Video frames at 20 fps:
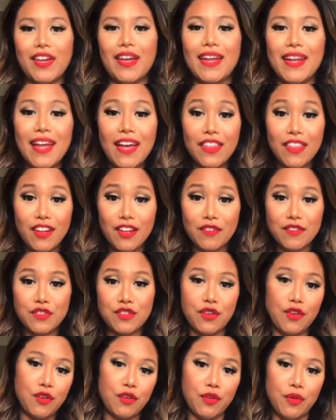now that I've
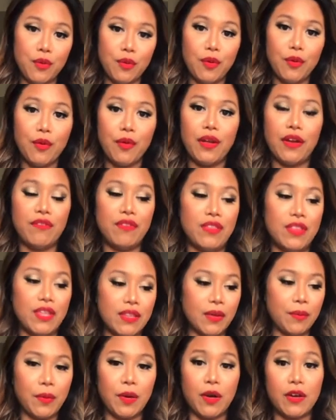shown you all everything
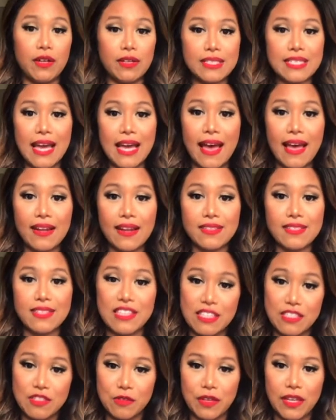that I'm going to add into the
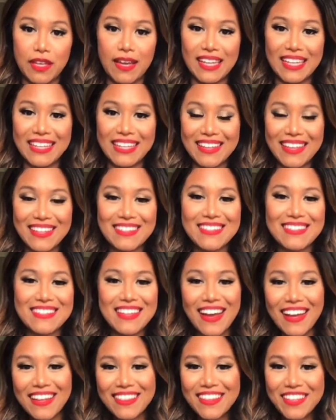sukiyaki, let's
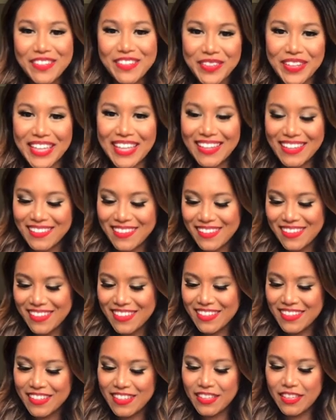start the cooking.
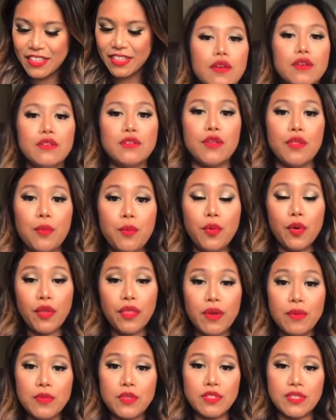So the broth
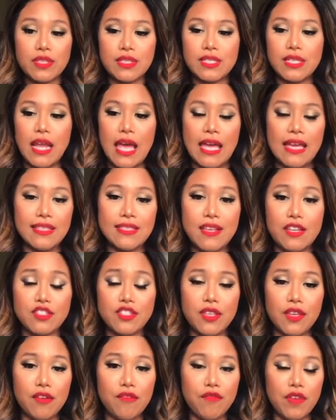I'm using today is
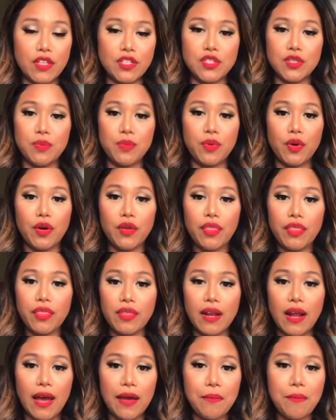actually a veggie broth that
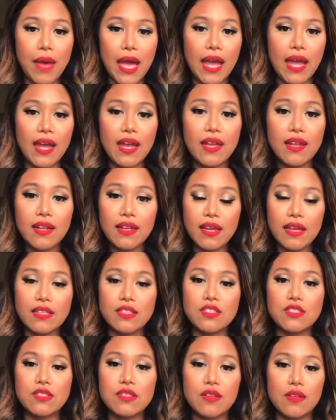I made. It's
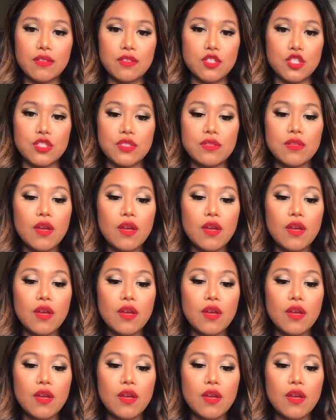just,